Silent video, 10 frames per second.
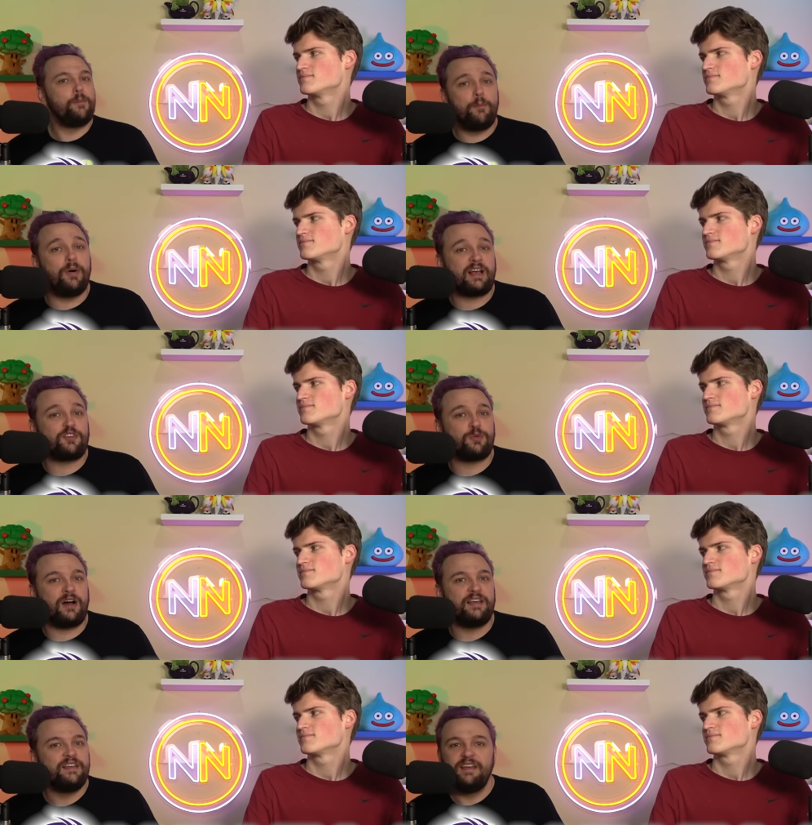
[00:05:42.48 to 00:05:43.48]
Speaker 1: but guess
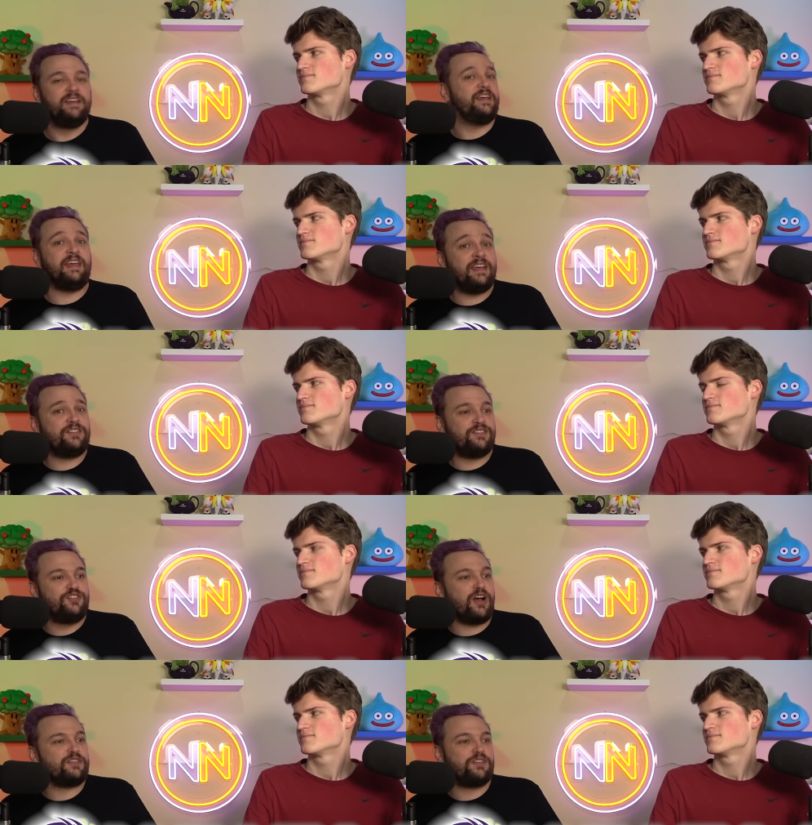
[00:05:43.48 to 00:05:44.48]
what? It's
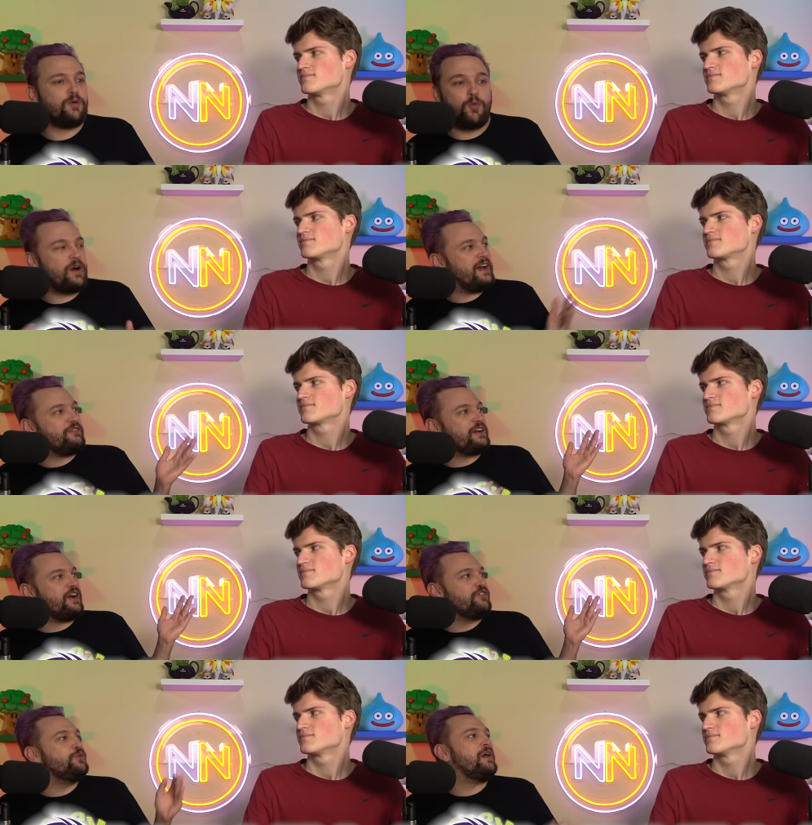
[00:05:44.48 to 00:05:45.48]
just whatever
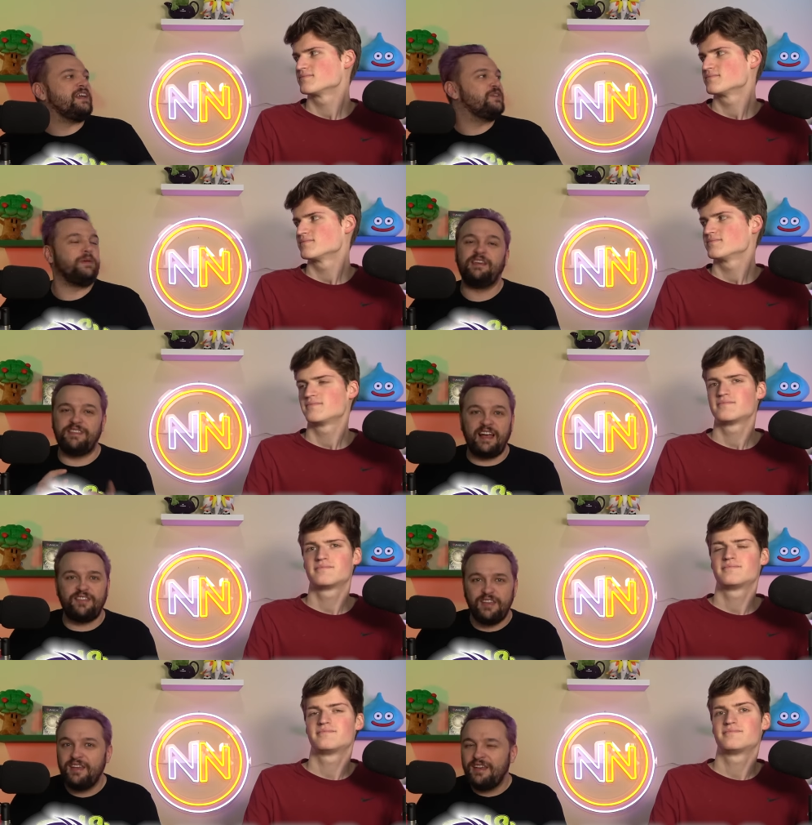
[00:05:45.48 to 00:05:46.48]
card you want it to be, because
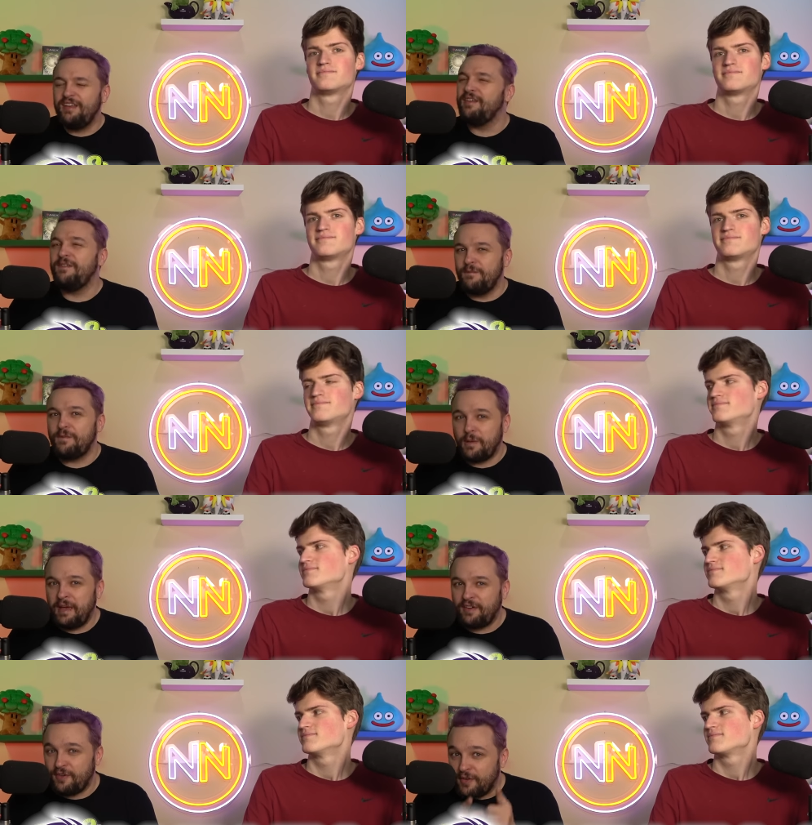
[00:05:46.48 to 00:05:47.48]
that's
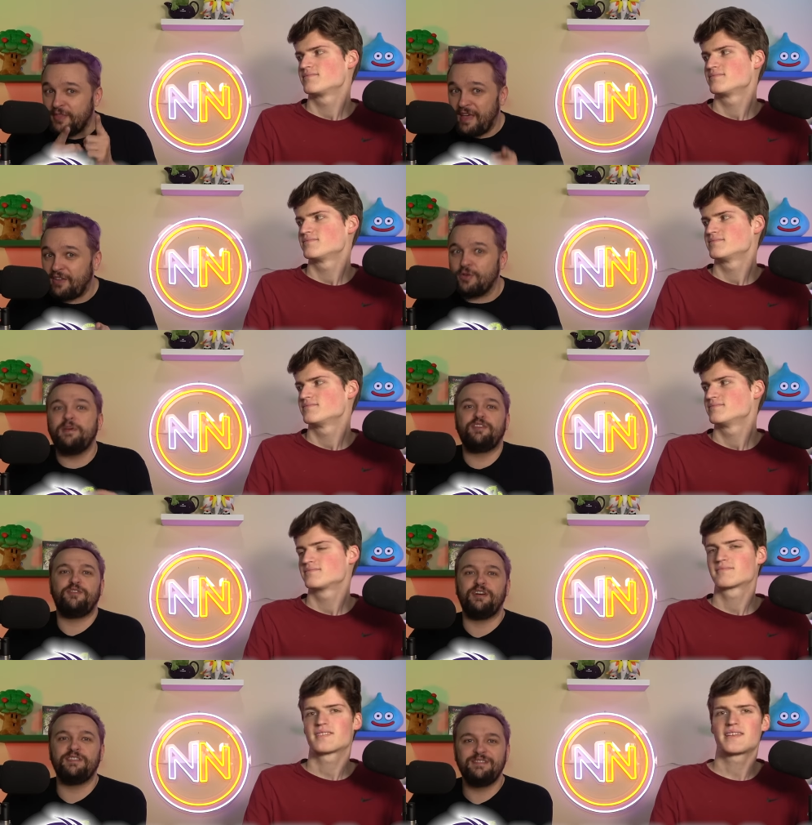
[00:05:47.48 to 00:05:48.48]
Commander. That's what makes it
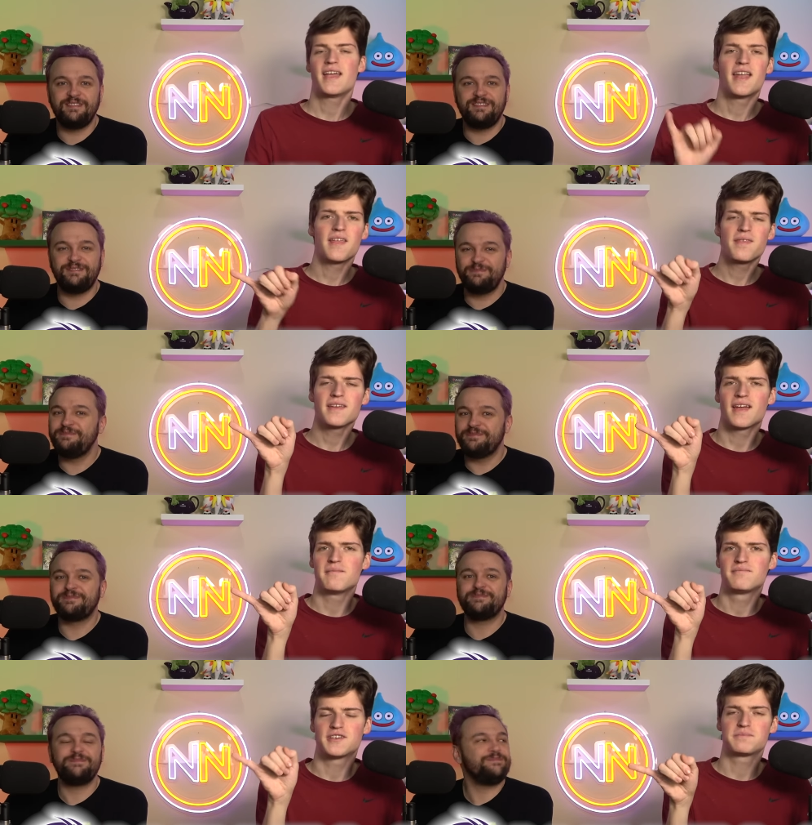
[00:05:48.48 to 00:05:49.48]
fun.
Speaker 2: Yeah, and I think
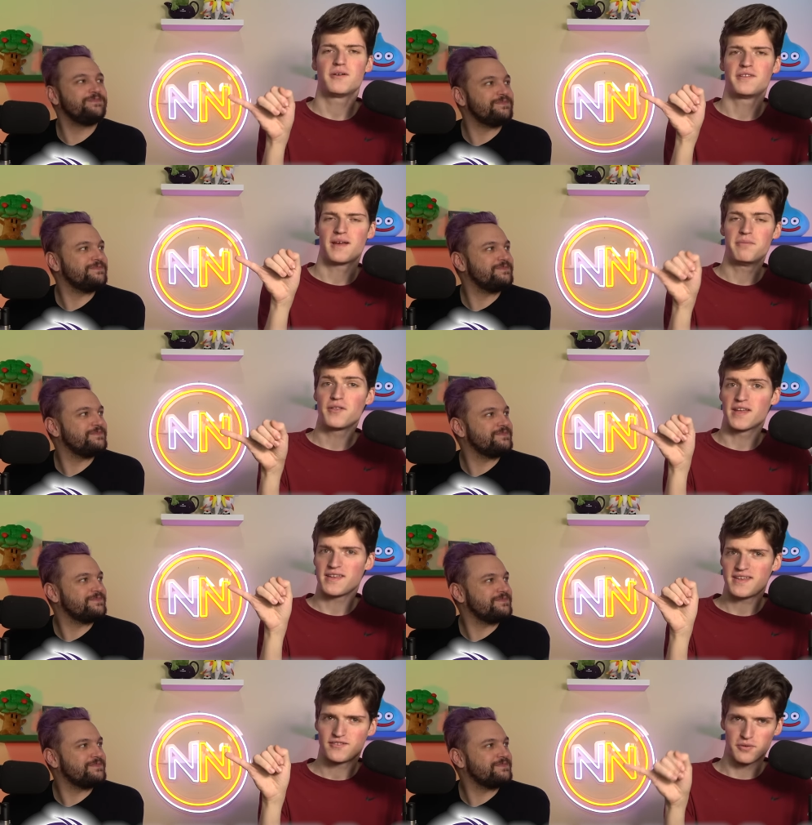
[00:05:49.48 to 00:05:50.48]
I'm just building, I'm building a
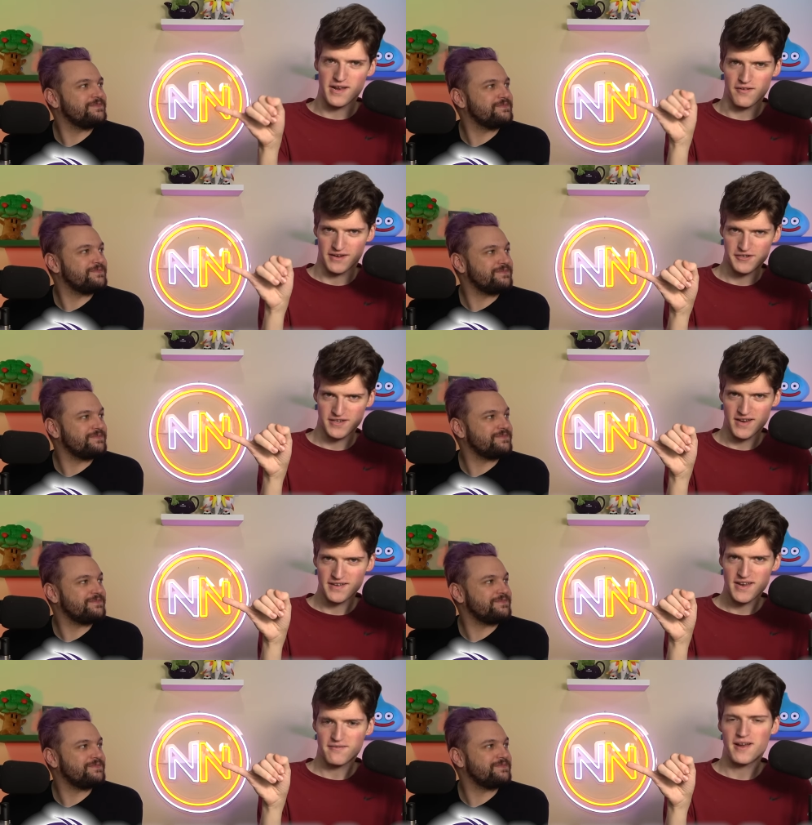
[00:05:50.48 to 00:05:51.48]
twenty dollar
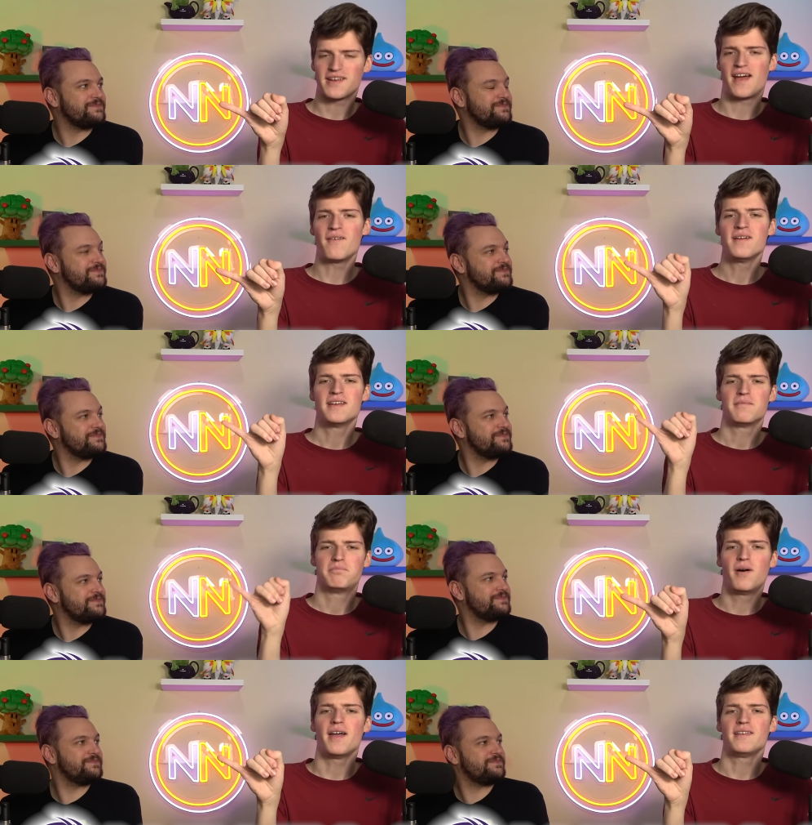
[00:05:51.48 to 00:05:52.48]
Ishkanah deck right now,
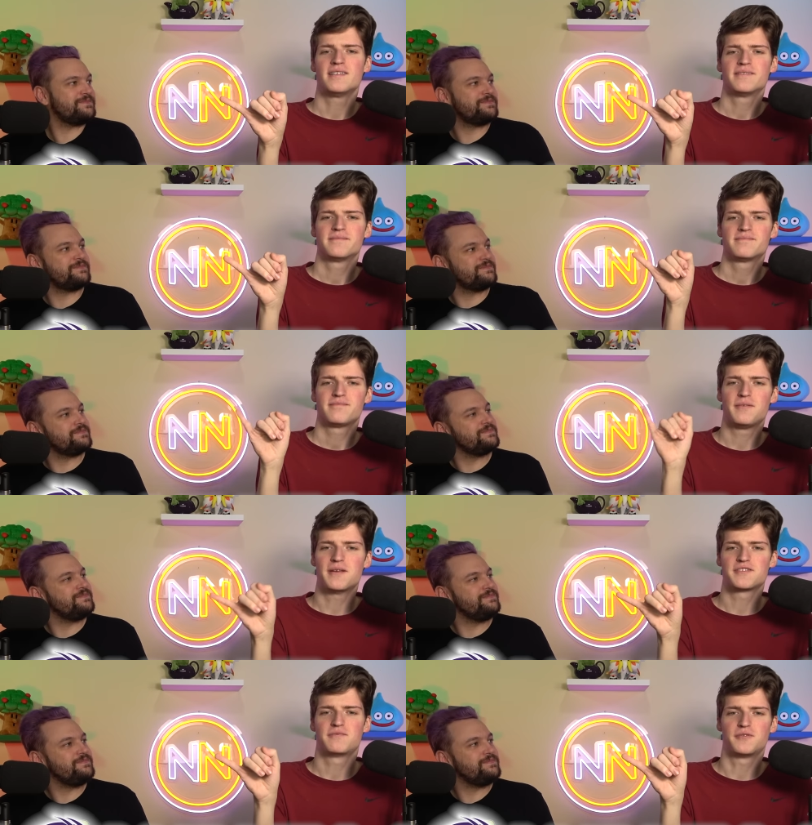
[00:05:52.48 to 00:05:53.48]
but you
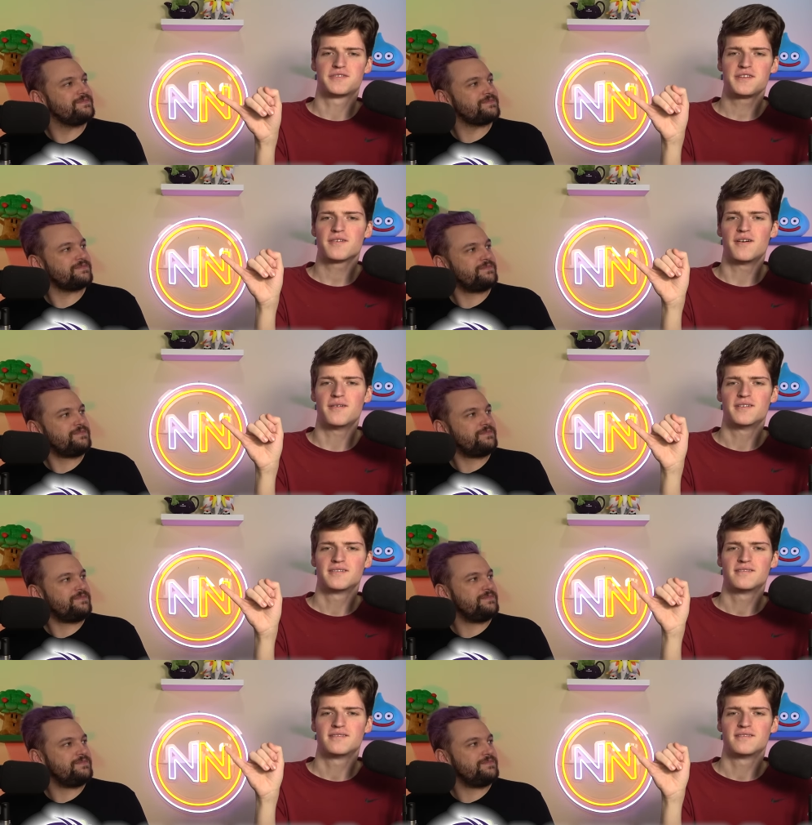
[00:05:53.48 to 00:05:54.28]
mentioned Rule Zero.